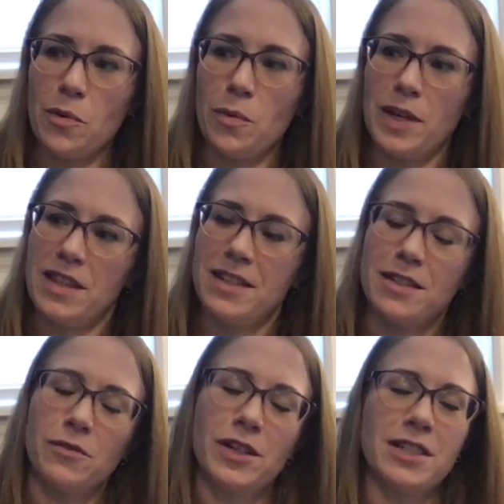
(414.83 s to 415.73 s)
When the
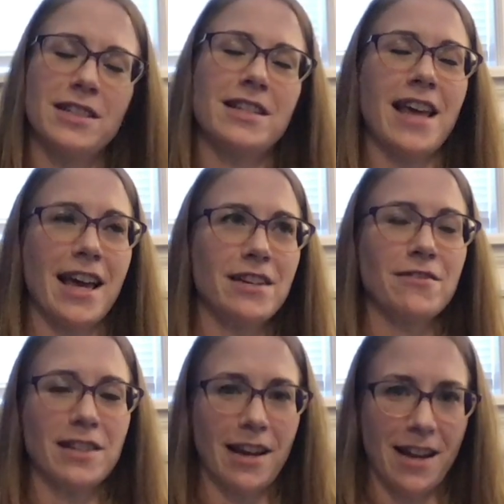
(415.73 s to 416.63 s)
disc reaches the end
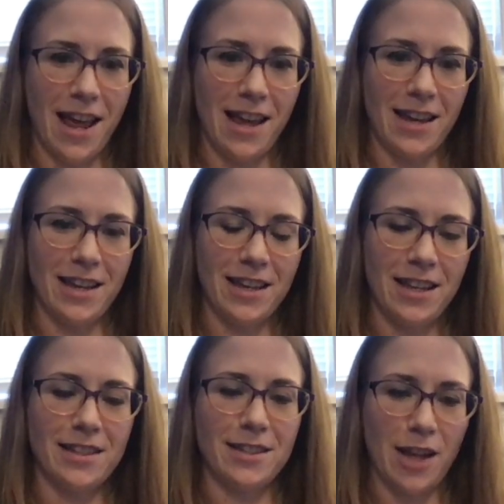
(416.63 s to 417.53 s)
of side A,
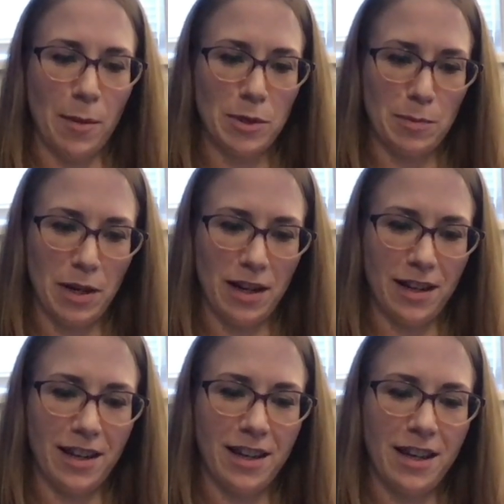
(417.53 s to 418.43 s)
it stops
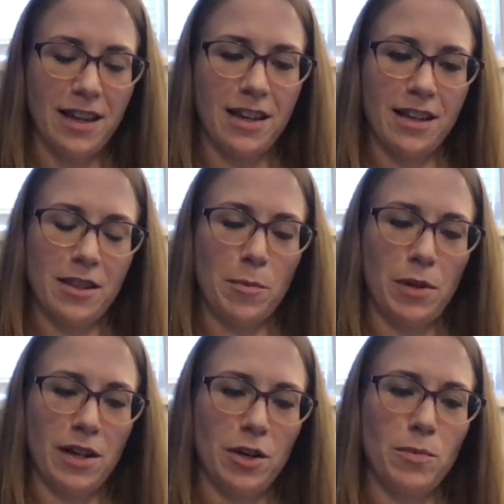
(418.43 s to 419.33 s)
spinning. The
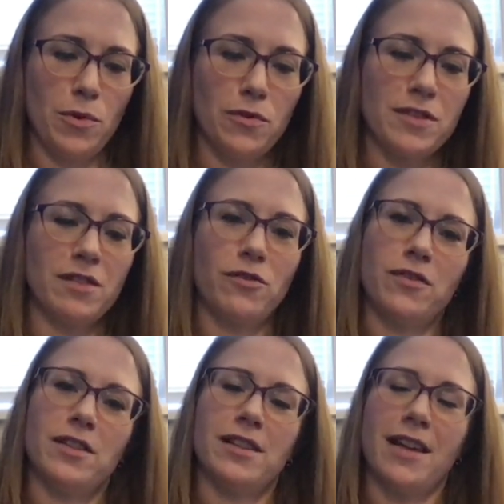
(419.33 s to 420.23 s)
player moves
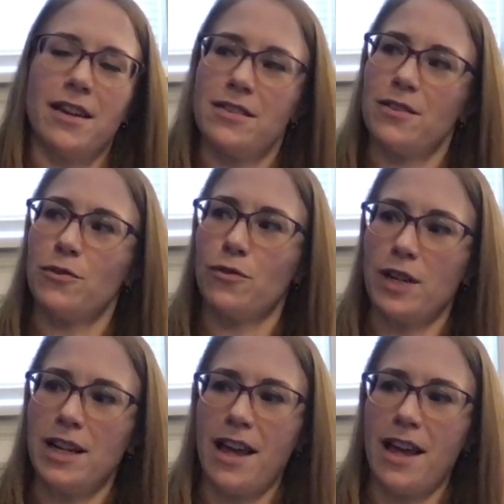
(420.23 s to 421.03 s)
the laser read